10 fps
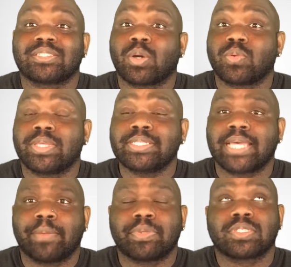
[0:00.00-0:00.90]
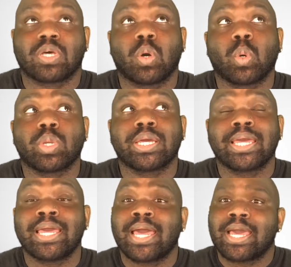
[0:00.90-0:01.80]
So this episode,
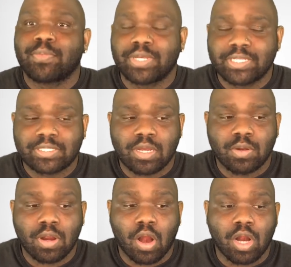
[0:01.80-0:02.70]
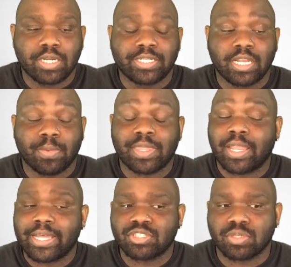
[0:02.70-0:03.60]
we are dealing with
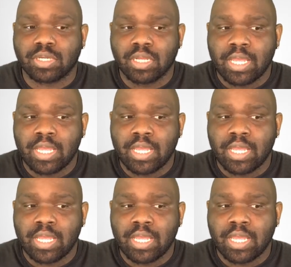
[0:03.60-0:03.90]
Electra.